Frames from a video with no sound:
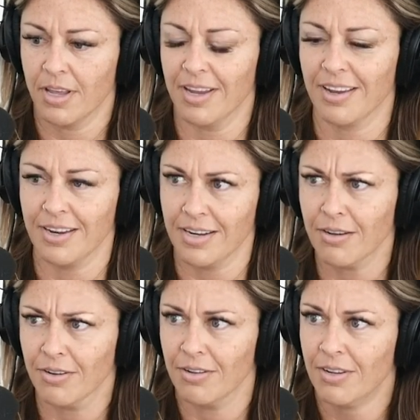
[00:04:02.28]
like
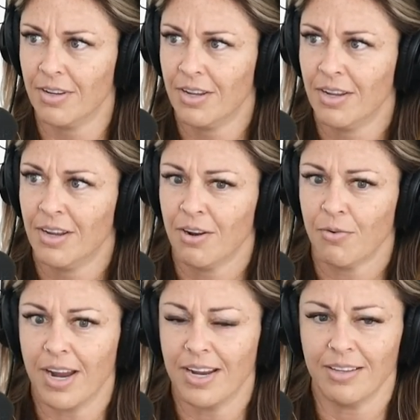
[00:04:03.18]
ideal right
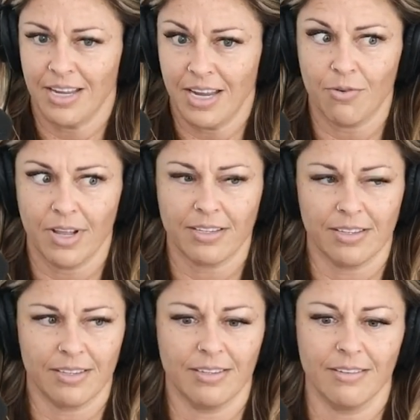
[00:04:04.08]
right the equal
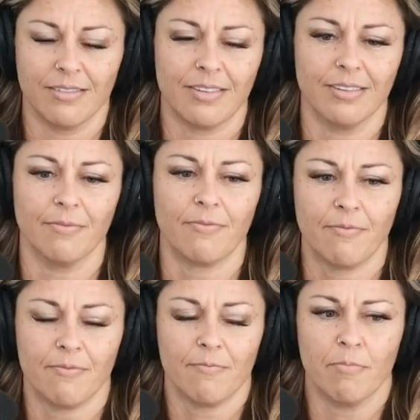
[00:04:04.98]
access to, to
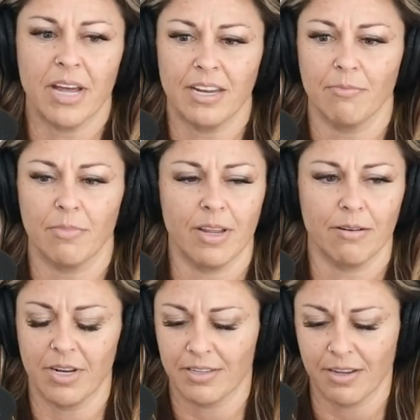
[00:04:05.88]
money and,
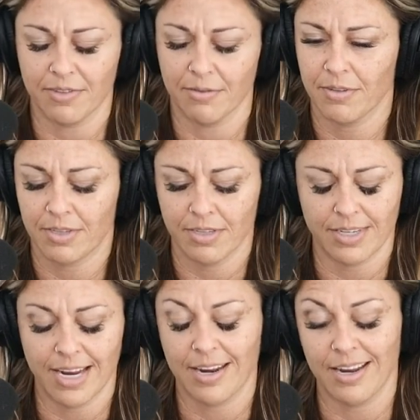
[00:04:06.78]
and be
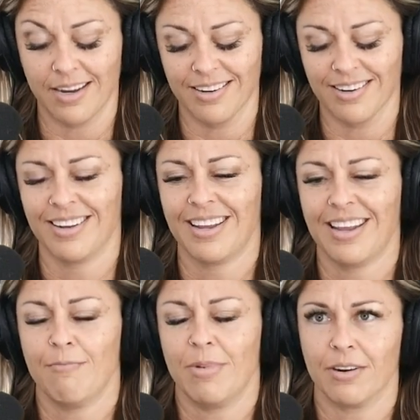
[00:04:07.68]
self-sustaining and
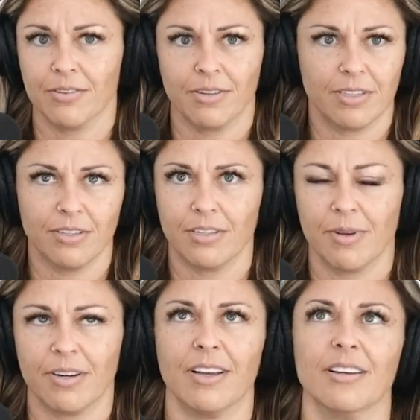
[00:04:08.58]
make our own decisions
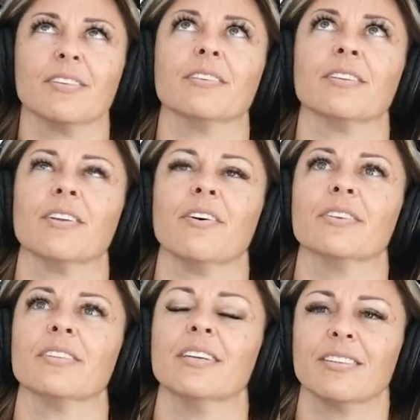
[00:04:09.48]
about our lives and just all
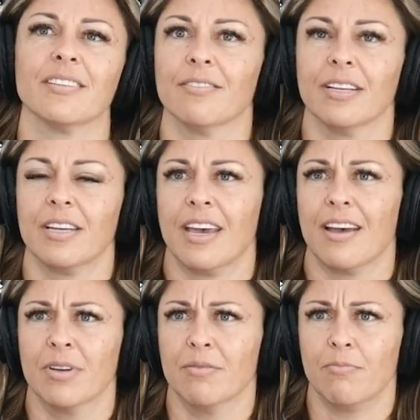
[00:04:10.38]
these things. And they were like,
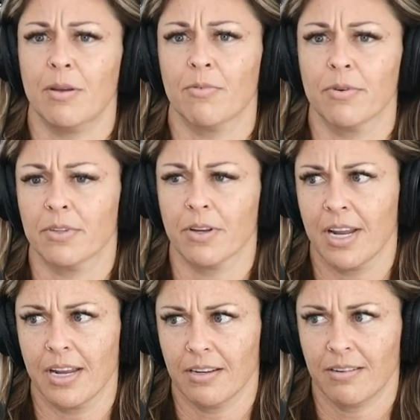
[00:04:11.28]
yeah, but people won't
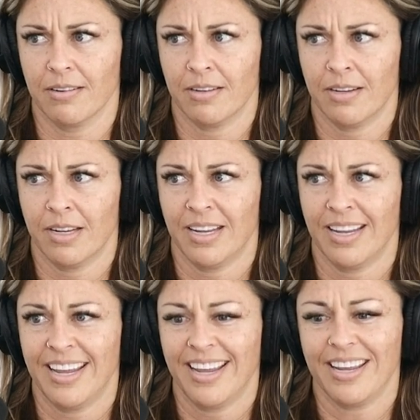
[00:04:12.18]
donate.
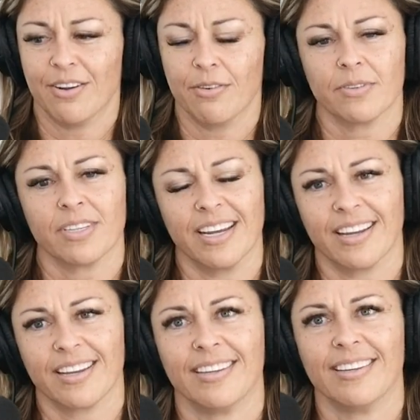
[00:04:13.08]
You know, and it was like,